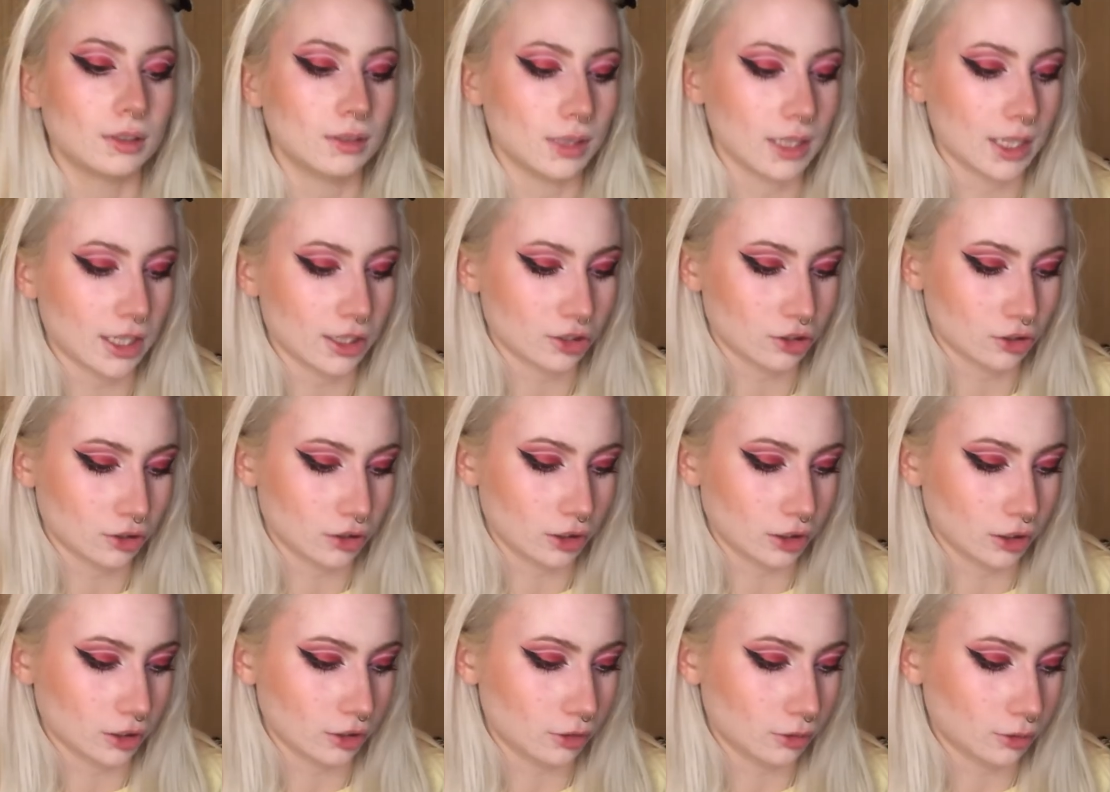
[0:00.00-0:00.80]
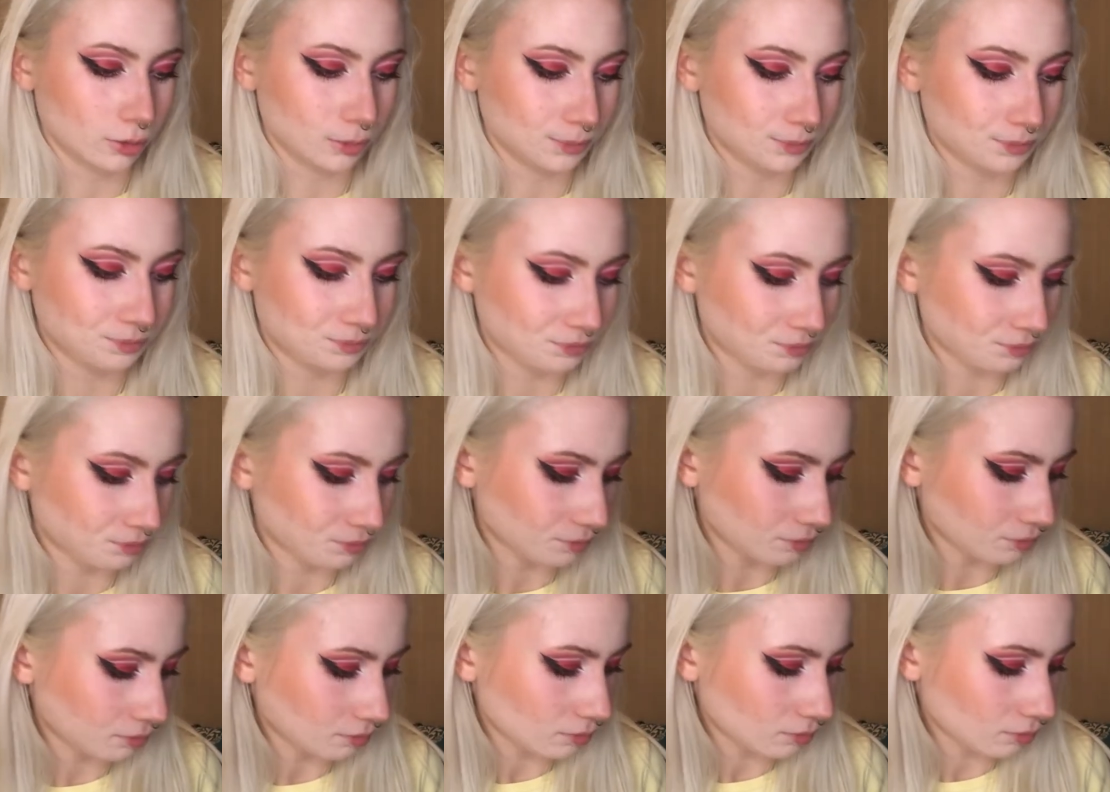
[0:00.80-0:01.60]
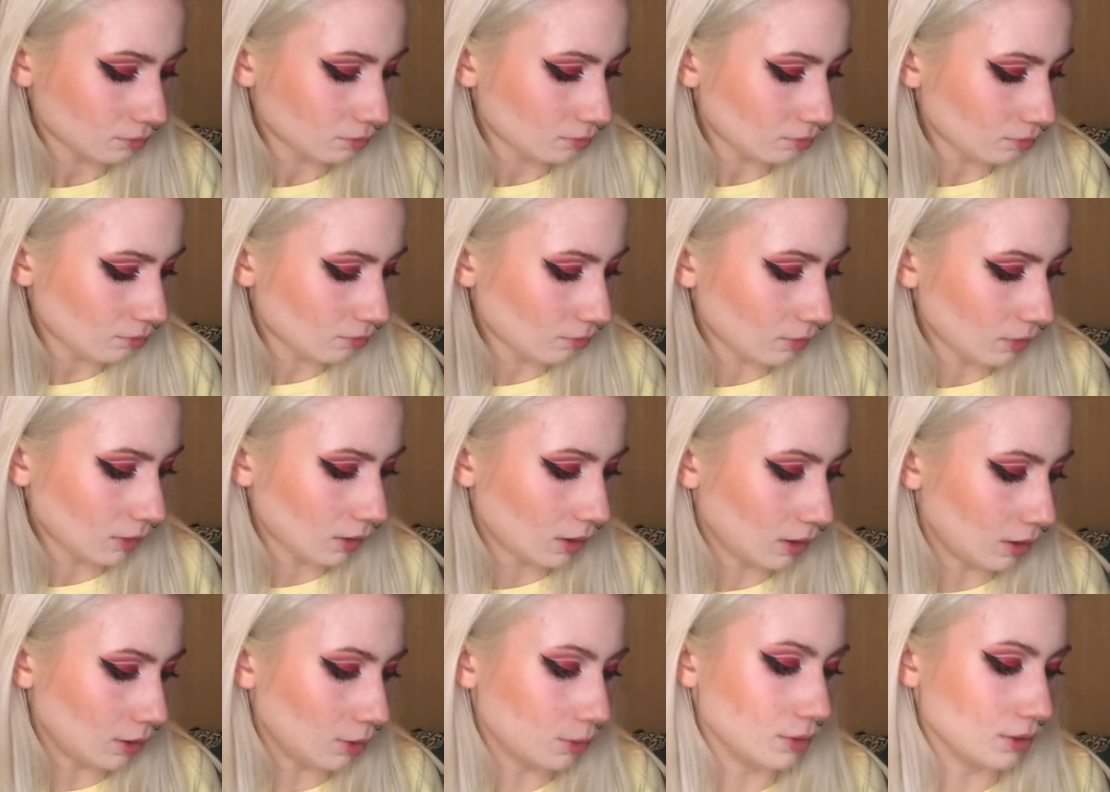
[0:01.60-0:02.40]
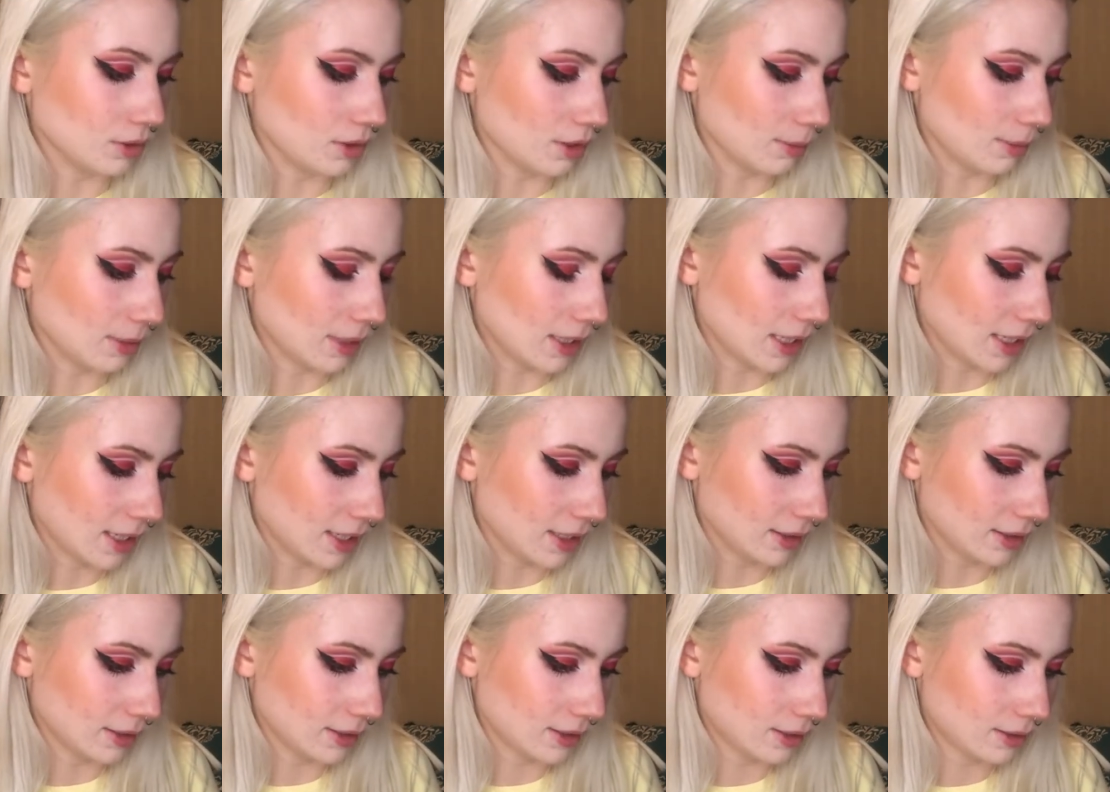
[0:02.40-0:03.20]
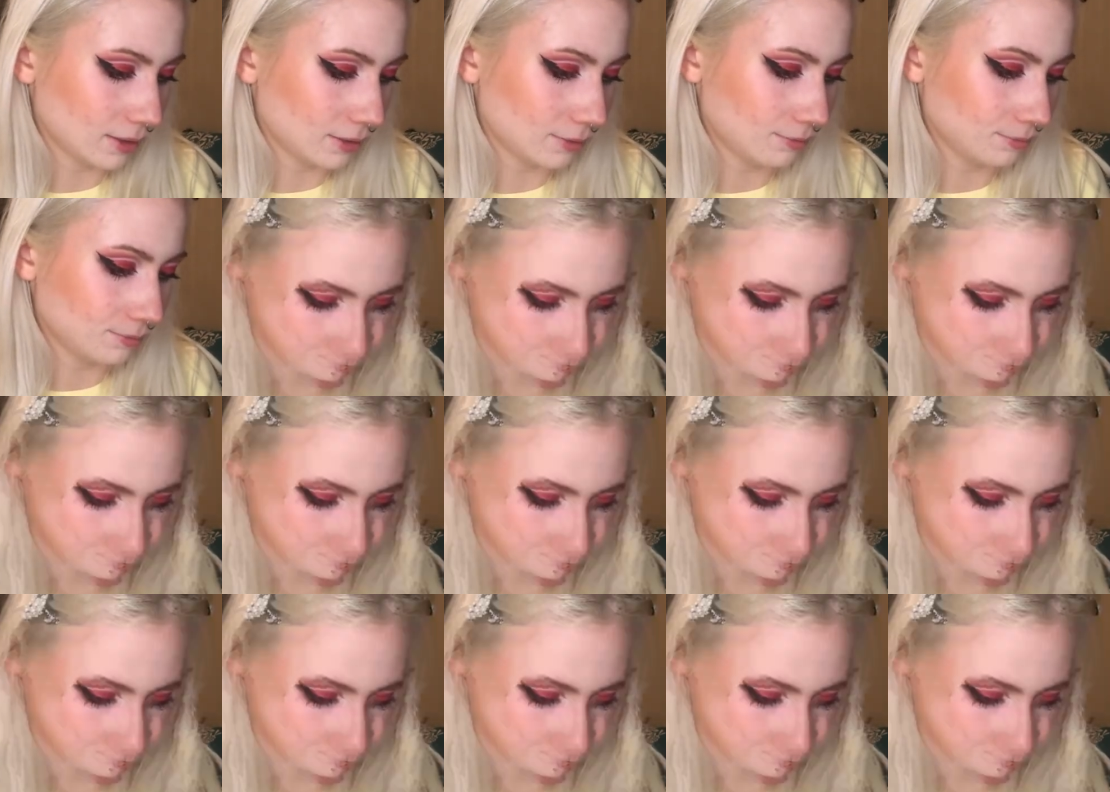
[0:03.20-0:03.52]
lash glue. Use some of that.